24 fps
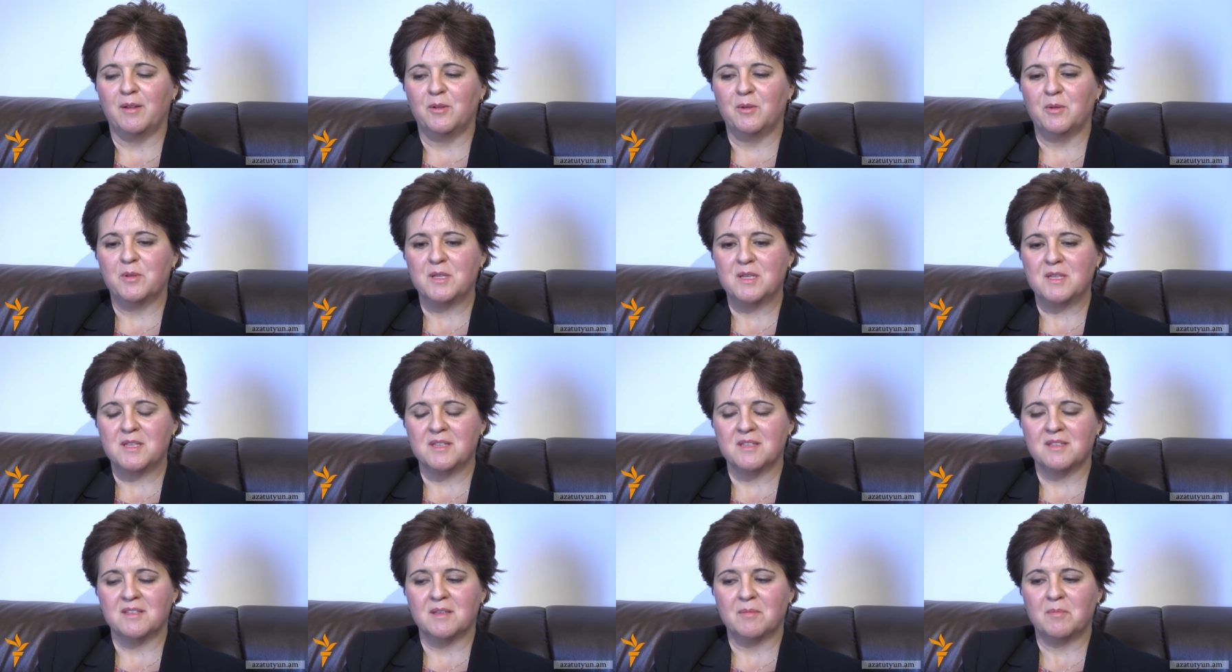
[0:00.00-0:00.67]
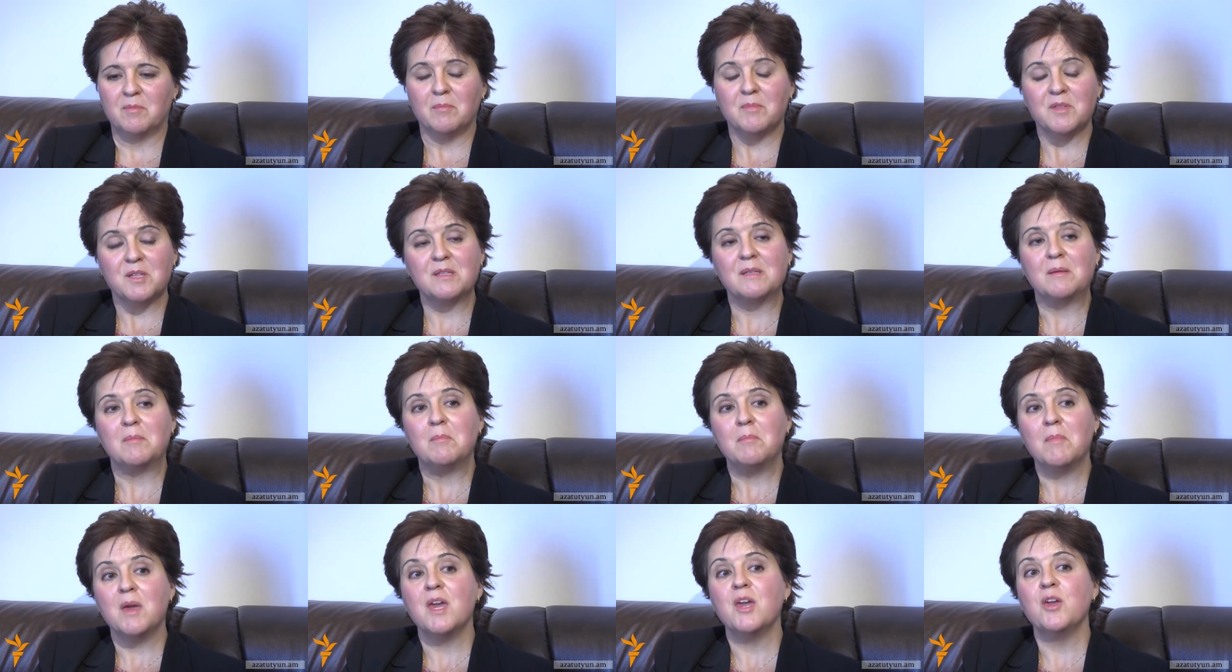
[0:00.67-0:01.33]
This is
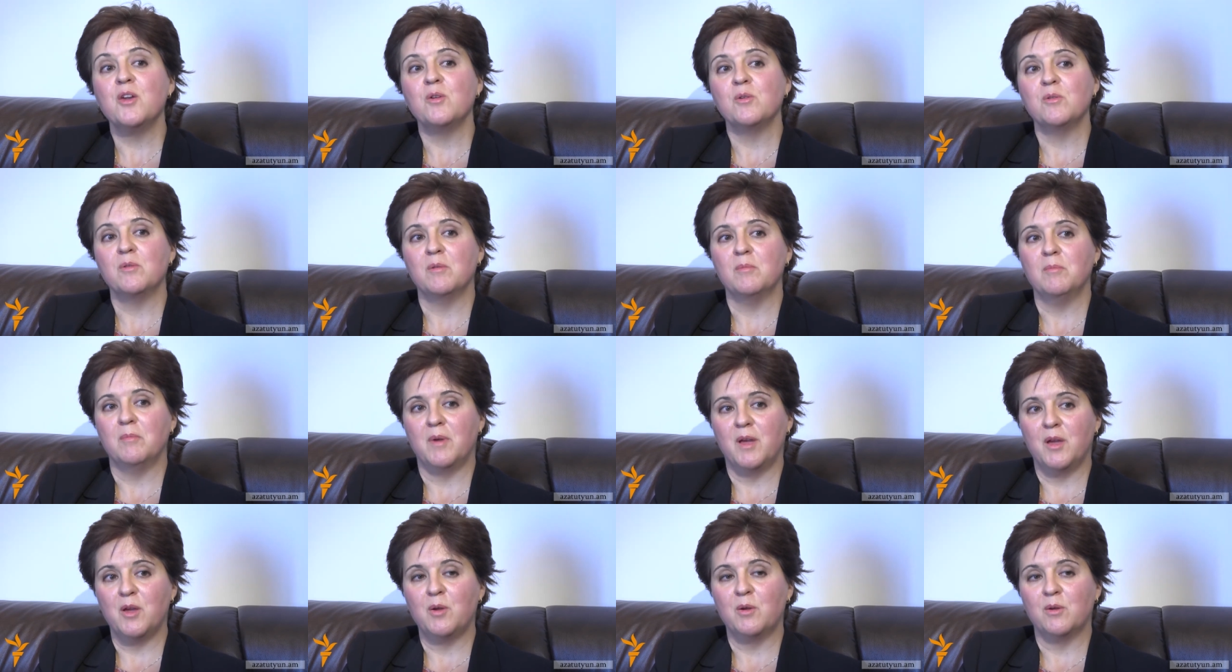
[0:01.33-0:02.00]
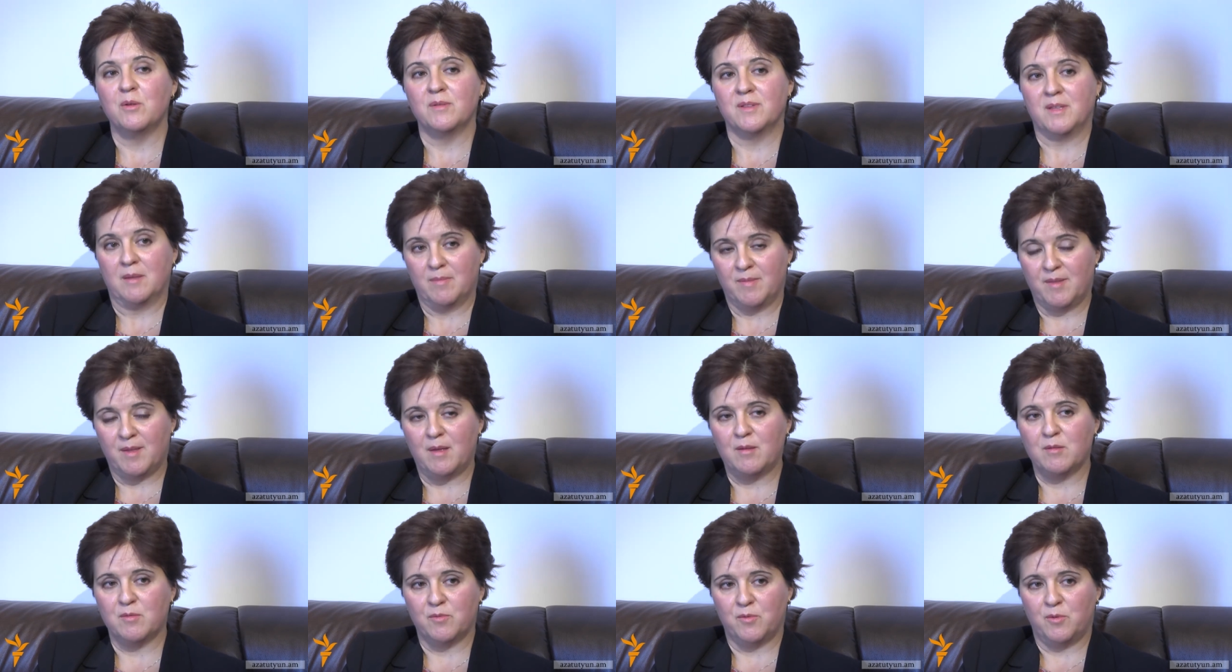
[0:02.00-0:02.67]
a major
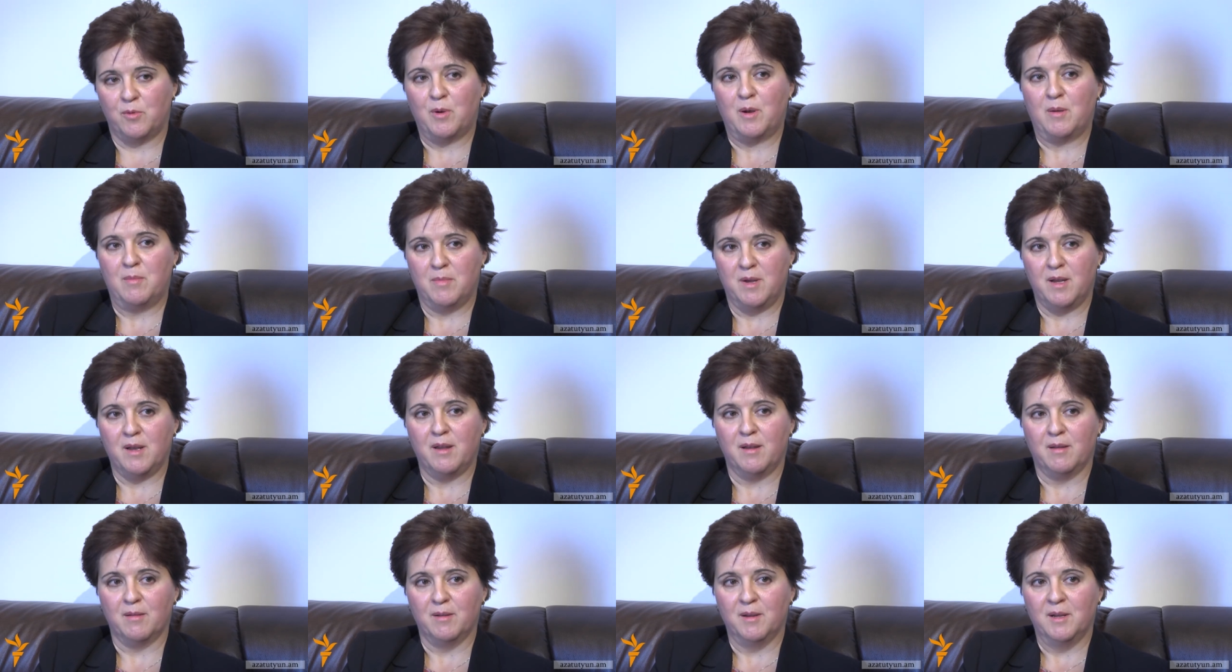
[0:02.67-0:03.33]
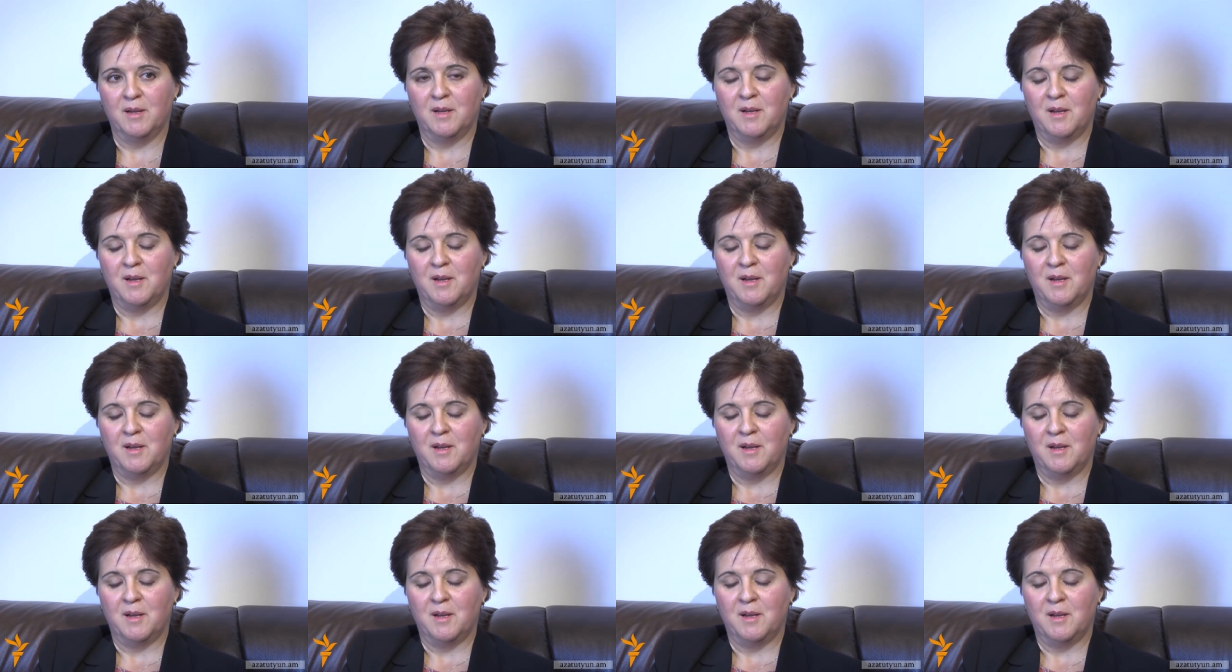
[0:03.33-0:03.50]
success for Armenia.